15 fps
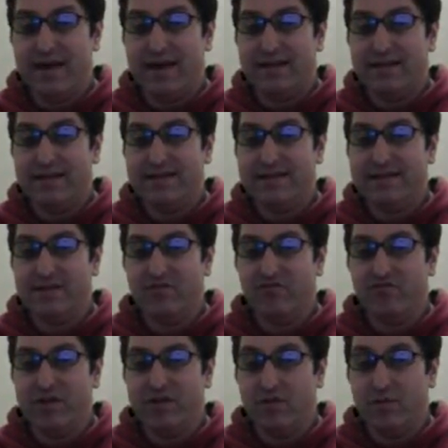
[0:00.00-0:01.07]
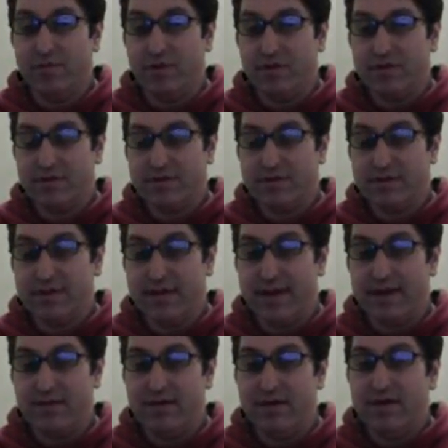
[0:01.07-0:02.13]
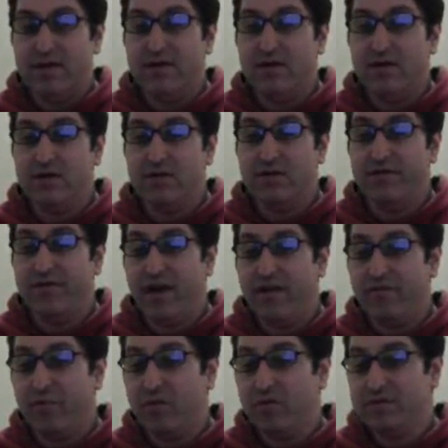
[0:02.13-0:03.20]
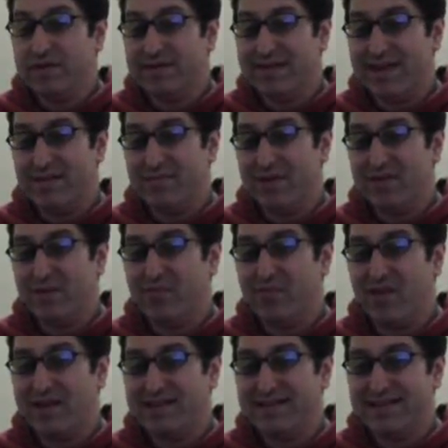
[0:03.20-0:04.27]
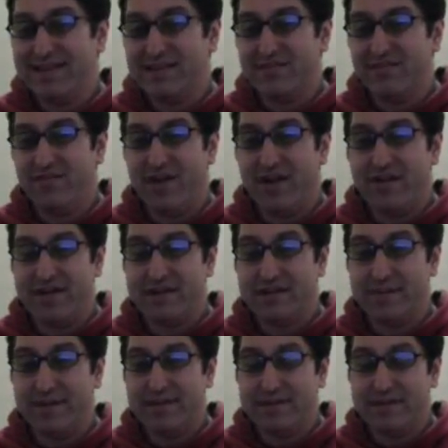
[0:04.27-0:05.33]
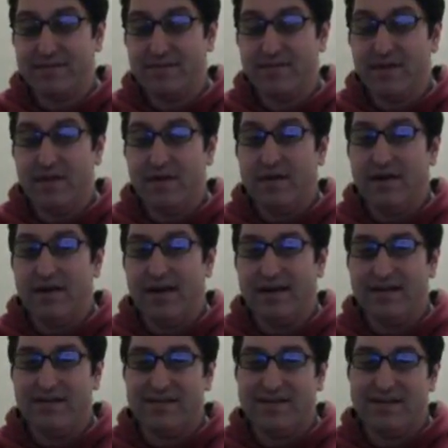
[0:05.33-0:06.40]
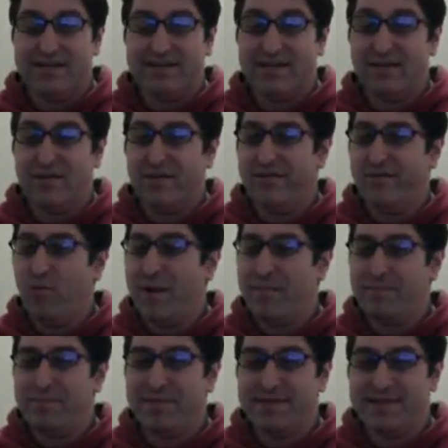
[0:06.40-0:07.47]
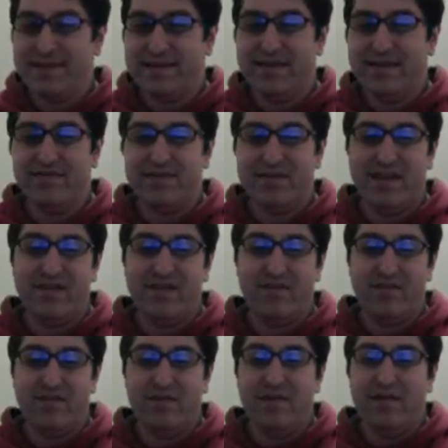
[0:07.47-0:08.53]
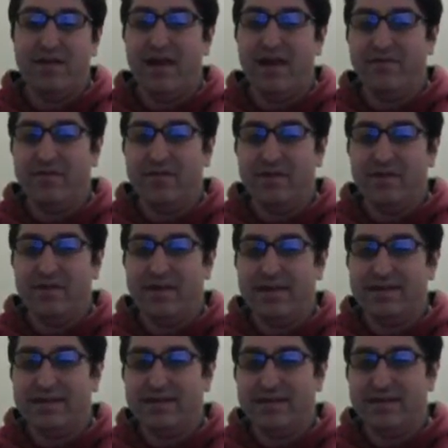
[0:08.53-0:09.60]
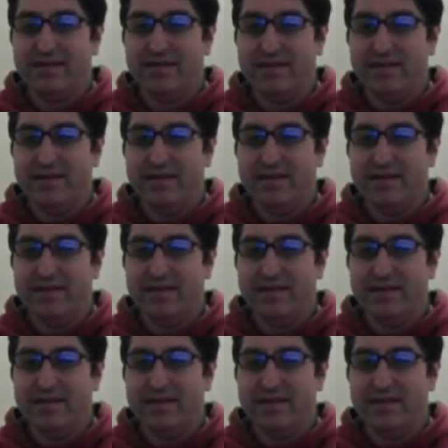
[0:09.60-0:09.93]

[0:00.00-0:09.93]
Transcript: and this is the riddle box. Now you can do 5 pulls a day, but the price gets very expensive. And look at this, a lot of 1%. Even hero, there's a